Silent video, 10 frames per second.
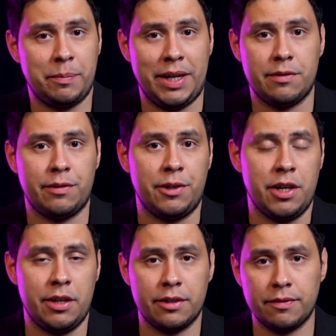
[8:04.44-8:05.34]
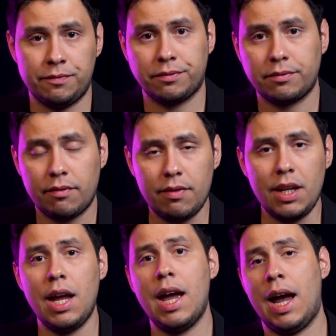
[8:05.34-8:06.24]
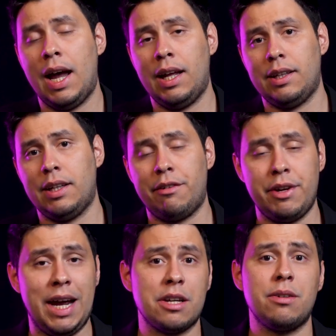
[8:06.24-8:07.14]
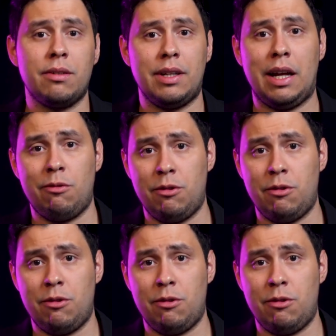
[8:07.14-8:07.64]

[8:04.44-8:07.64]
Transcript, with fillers: space for years. And the reaction to that